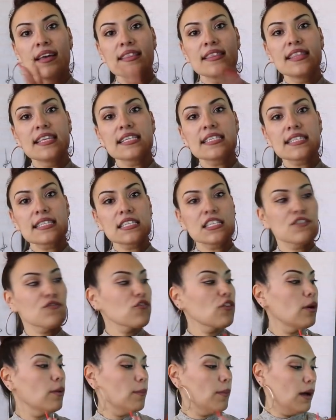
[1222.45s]
This is
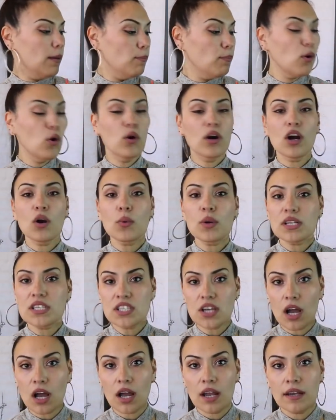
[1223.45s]
from a Boca
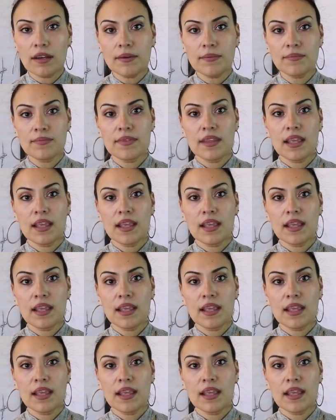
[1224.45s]
Raton